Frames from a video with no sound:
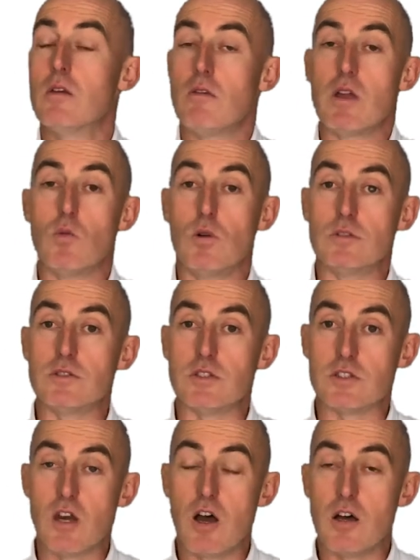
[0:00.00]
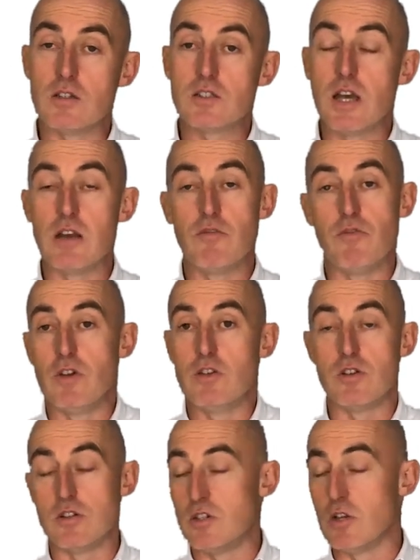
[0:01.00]
He wants to start at 10 and finish
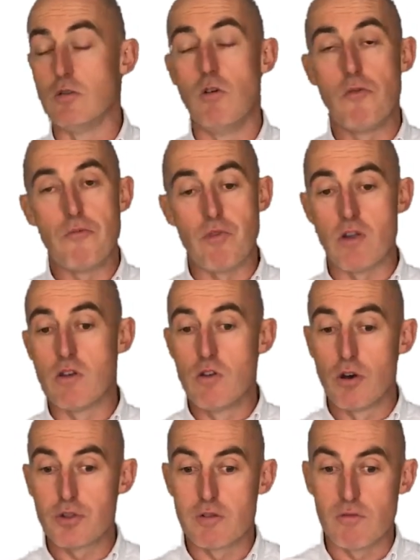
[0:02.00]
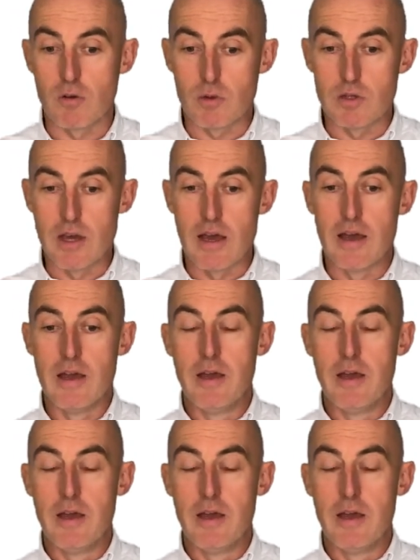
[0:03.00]
at 2. There's nothing wrong with that.